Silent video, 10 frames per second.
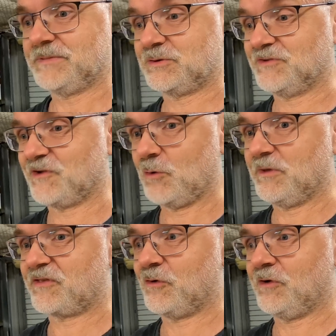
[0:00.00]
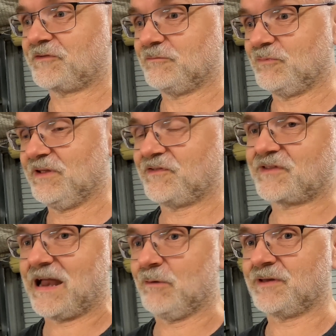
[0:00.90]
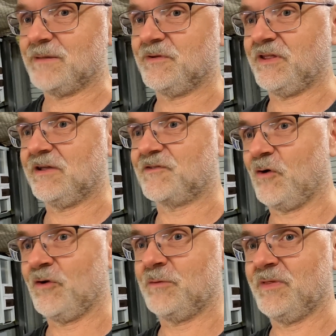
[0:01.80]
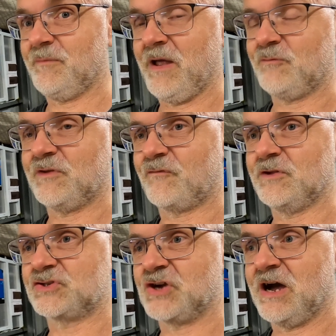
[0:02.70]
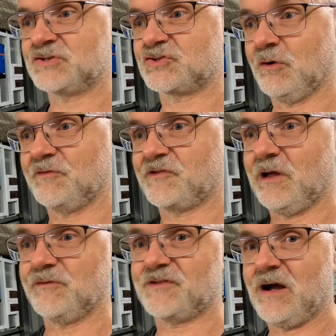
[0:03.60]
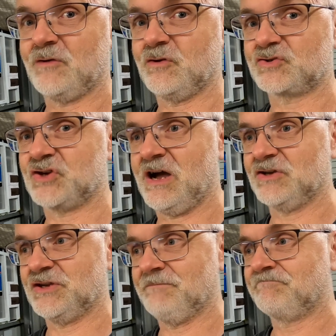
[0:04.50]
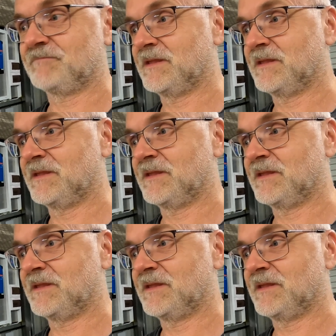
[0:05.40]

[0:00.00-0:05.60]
because I always thought this current limiting is only when the battery is fully charged, so it slows down your charging.